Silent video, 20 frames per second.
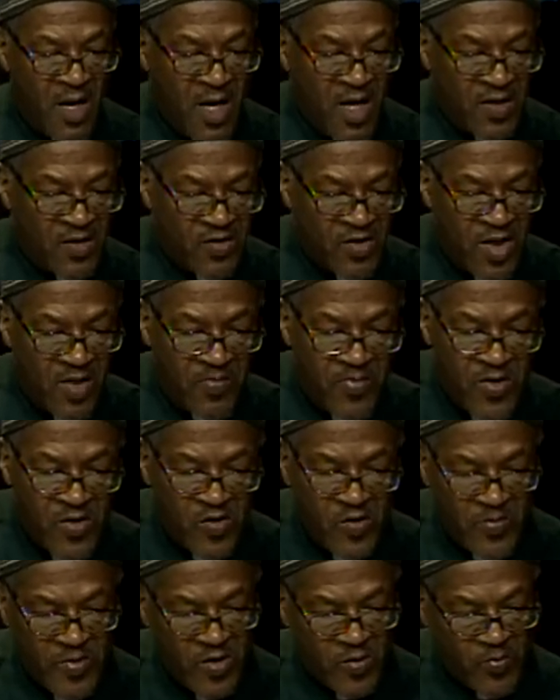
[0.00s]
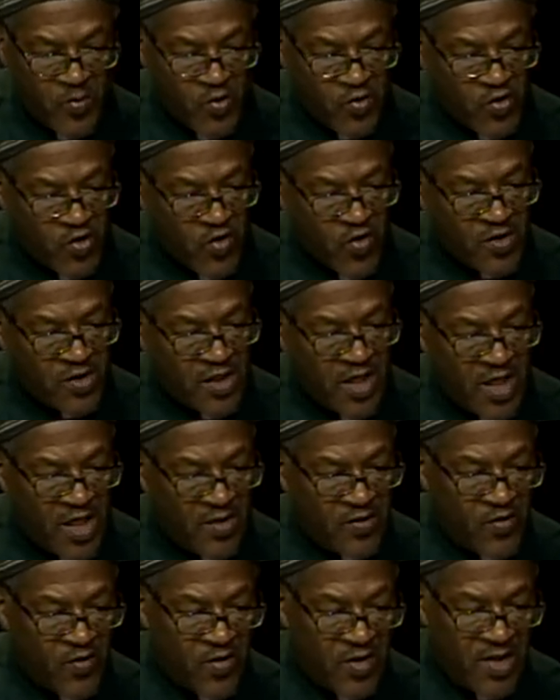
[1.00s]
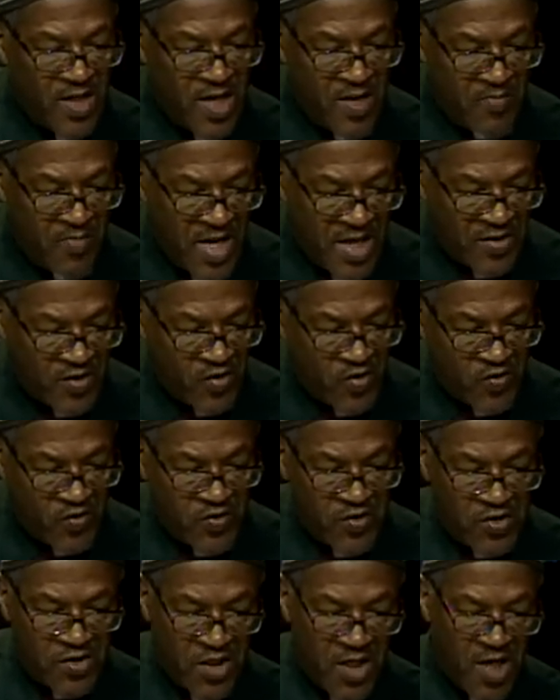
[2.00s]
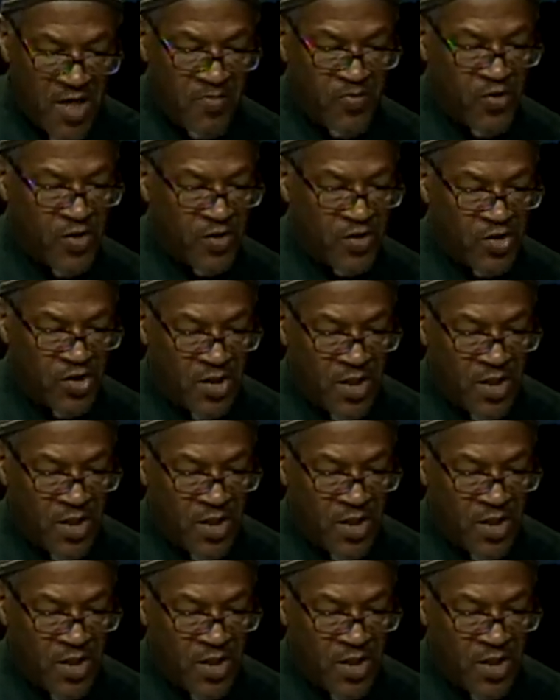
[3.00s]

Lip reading: St. Peter's Episcopal Church, 838 Massachusetts, Cambridge.